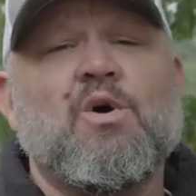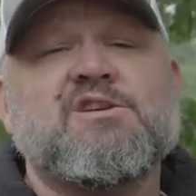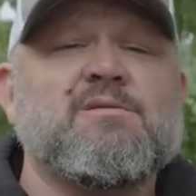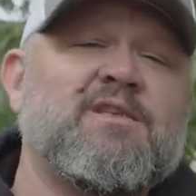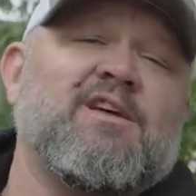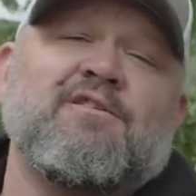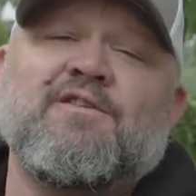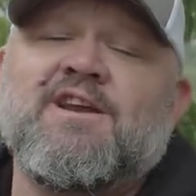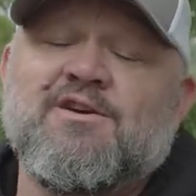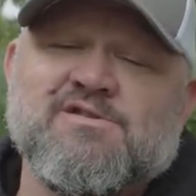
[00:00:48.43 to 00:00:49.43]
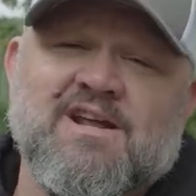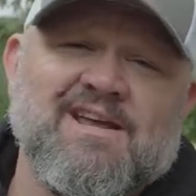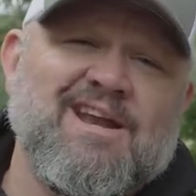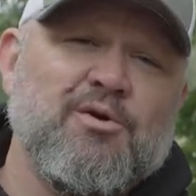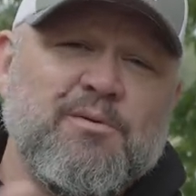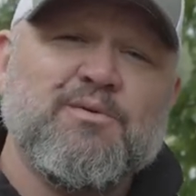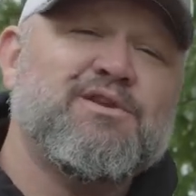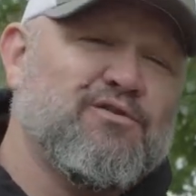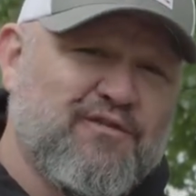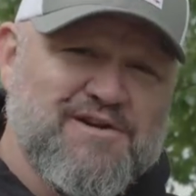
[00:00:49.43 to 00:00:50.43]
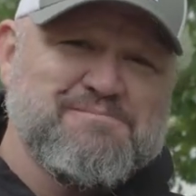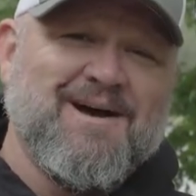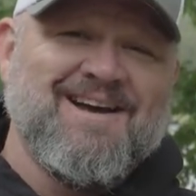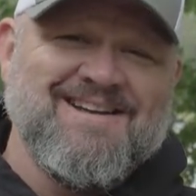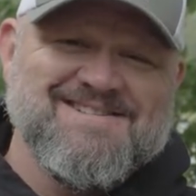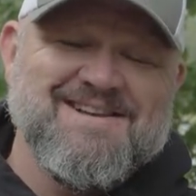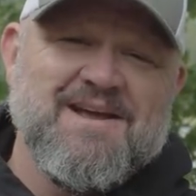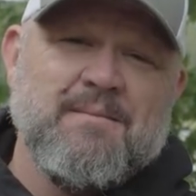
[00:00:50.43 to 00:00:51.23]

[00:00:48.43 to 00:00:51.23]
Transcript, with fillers: watch some of the other videos and I can help you with those fish bites.